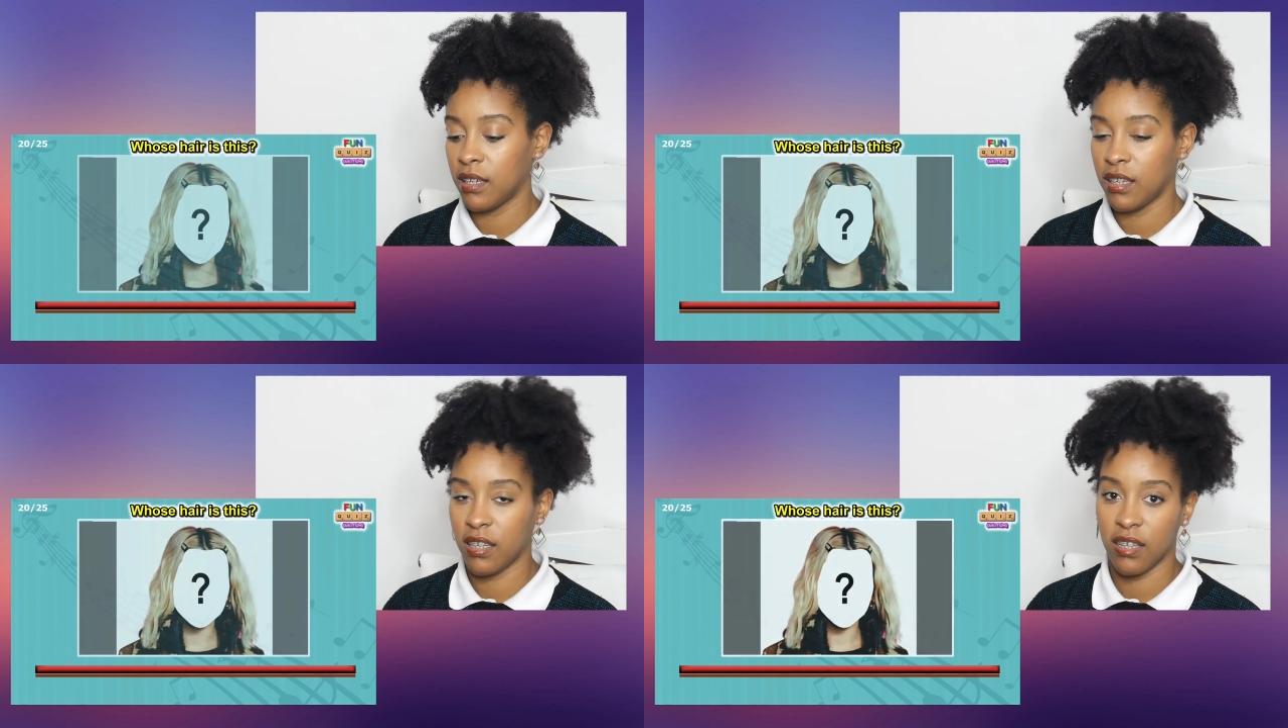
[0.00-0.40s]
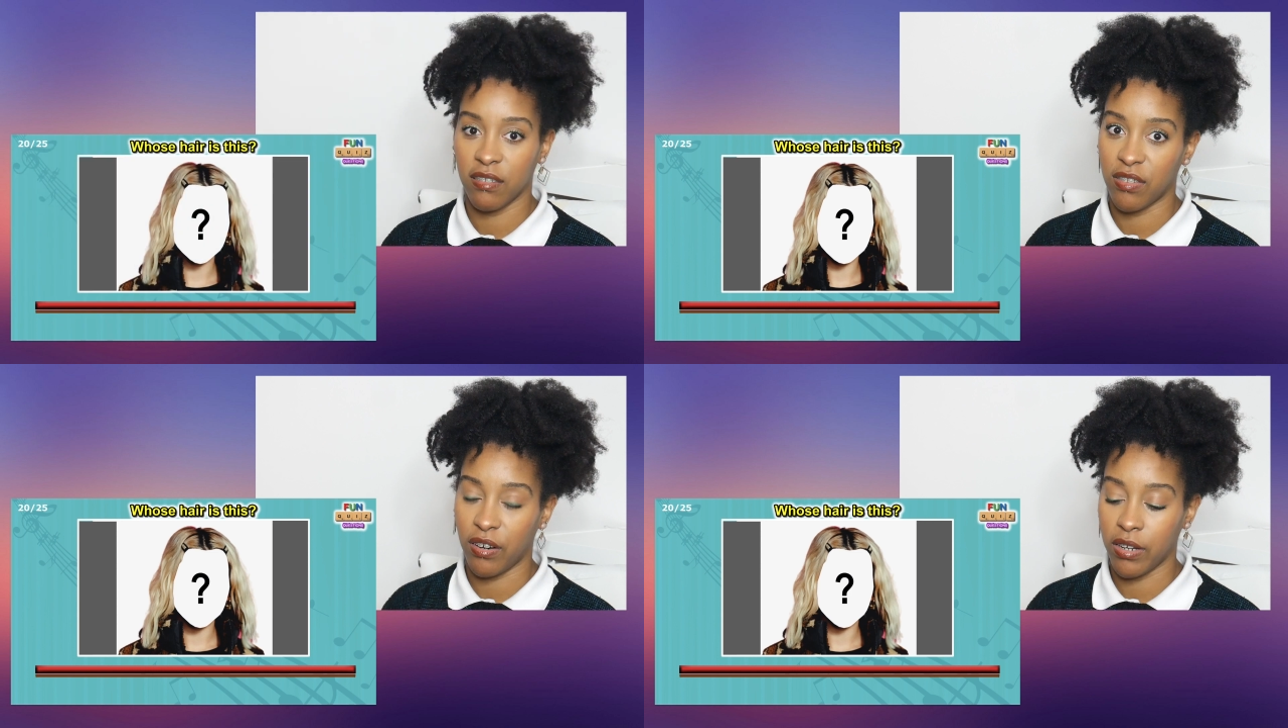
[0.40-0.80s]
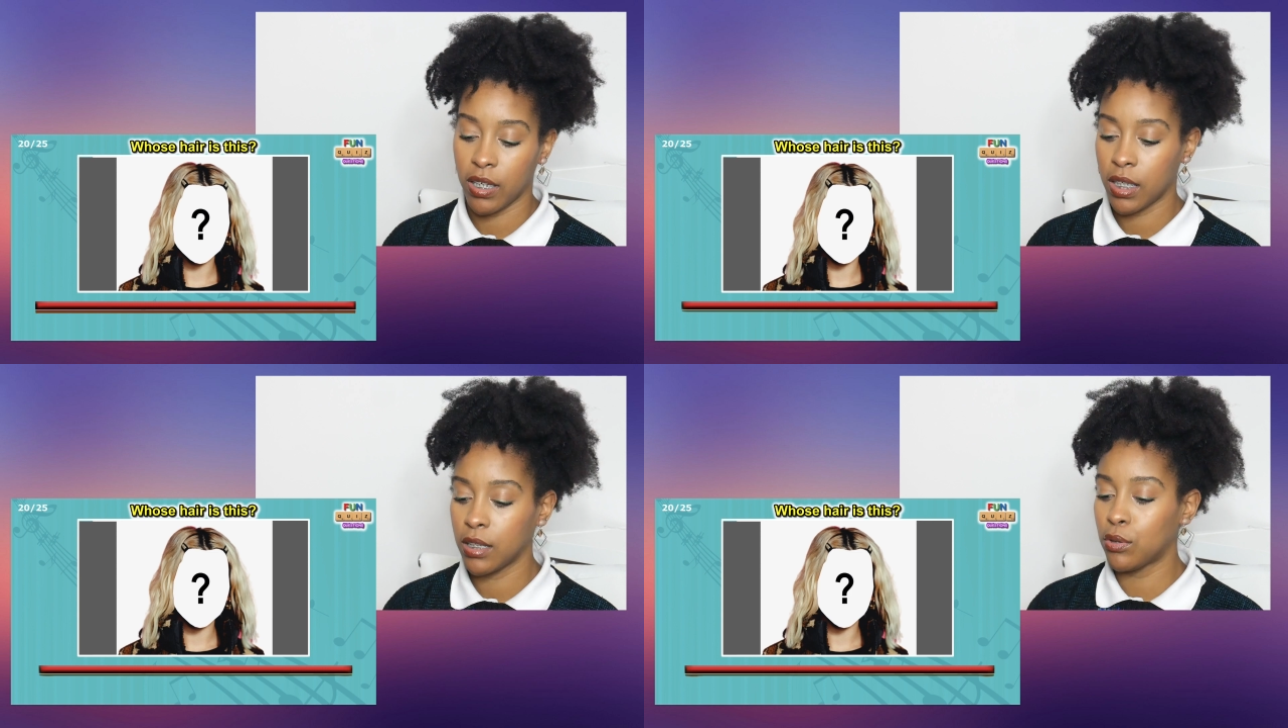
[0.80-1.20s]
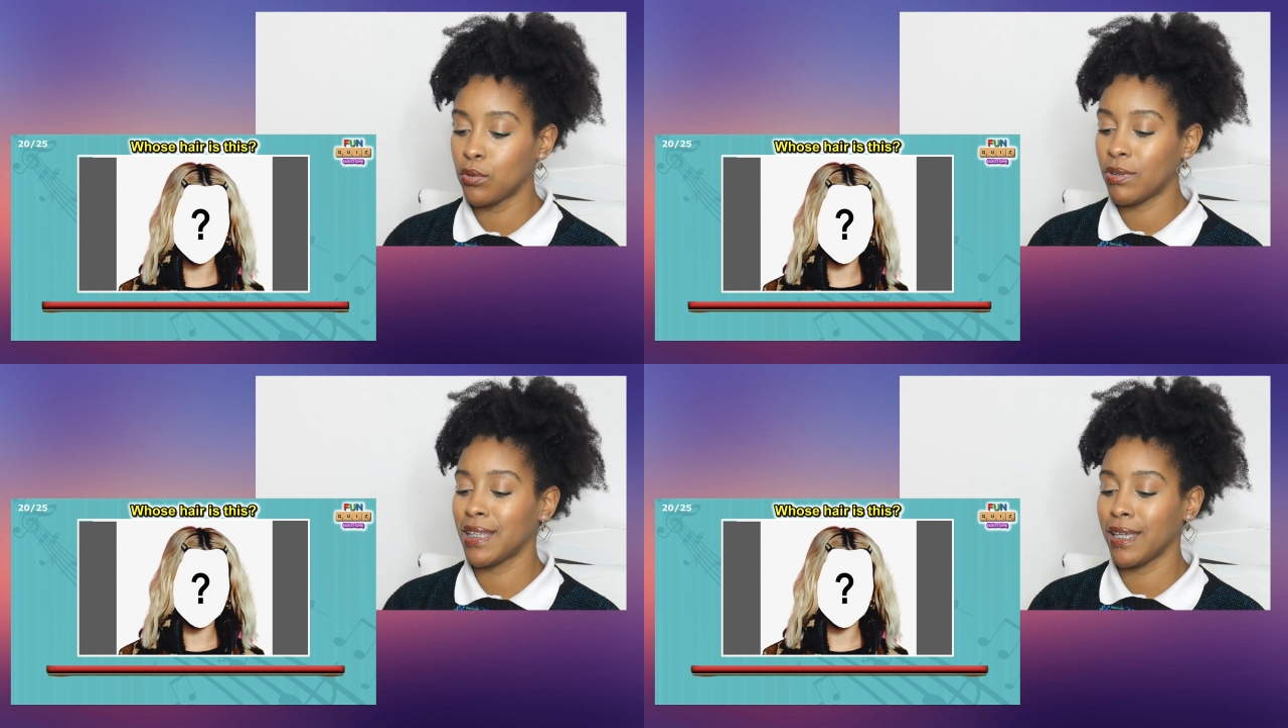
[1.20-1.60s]
Uh, sorry.
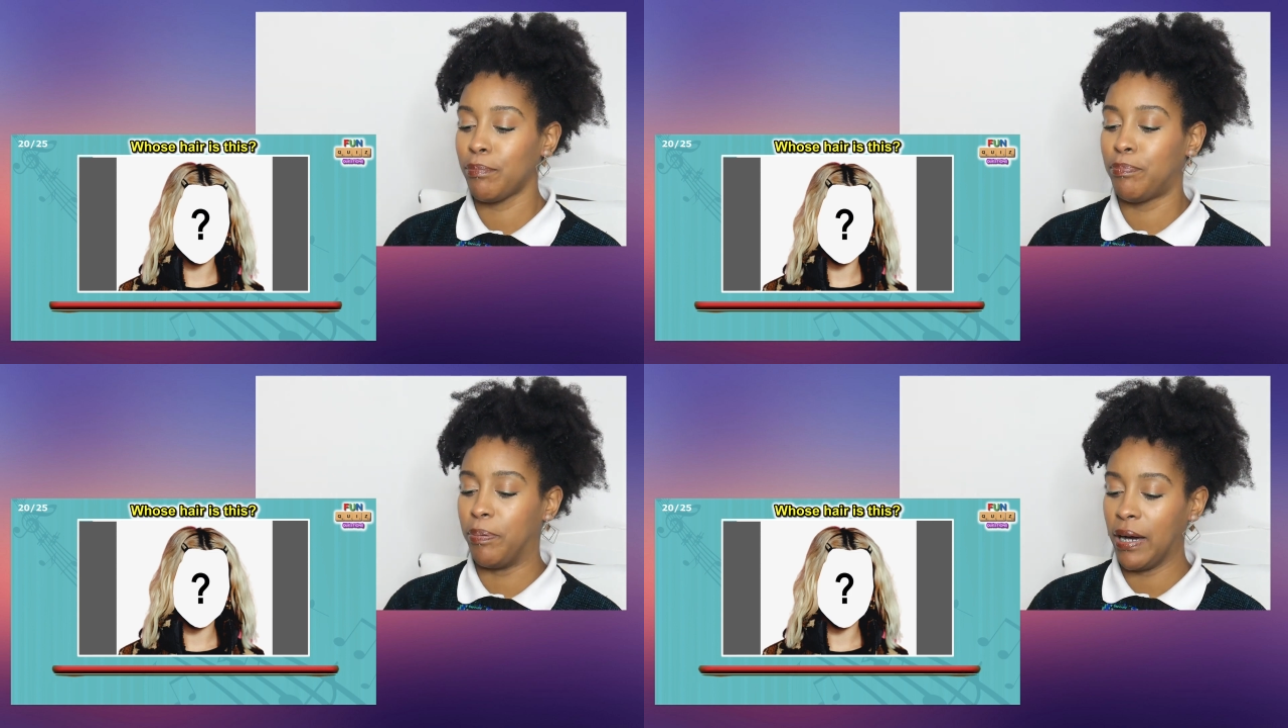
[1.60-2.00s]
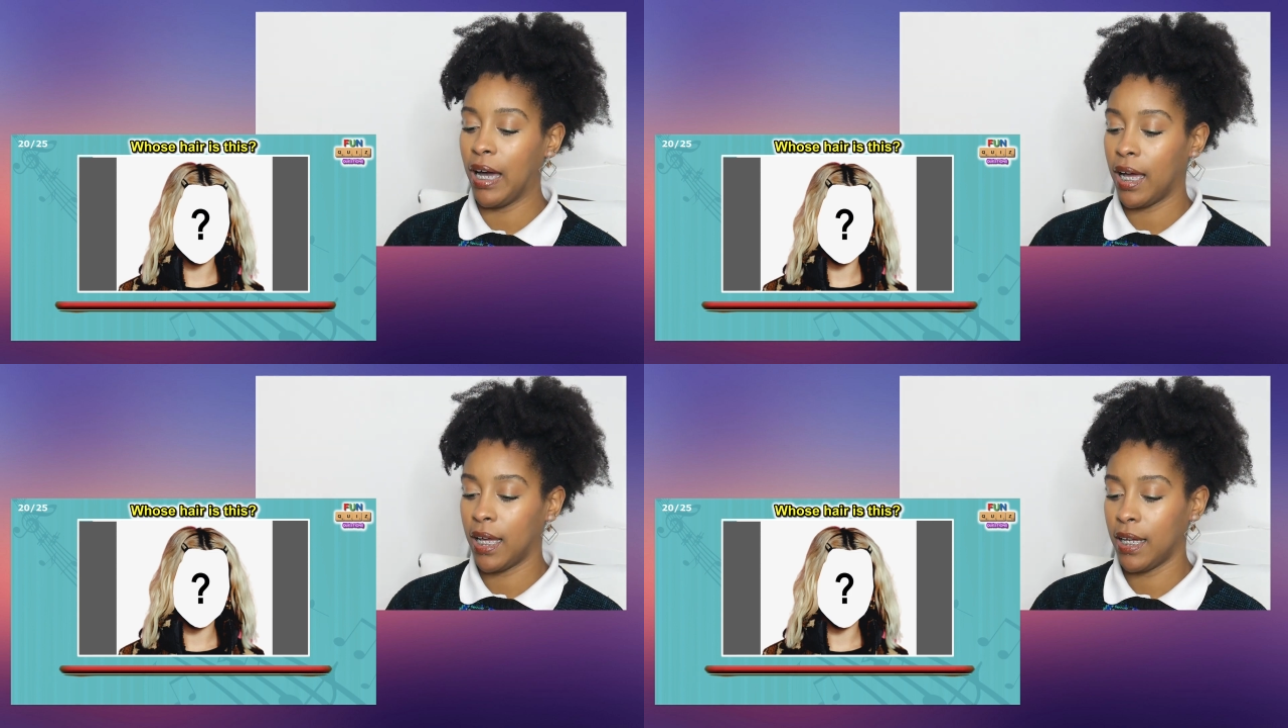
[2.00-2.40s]
Dua Lipa!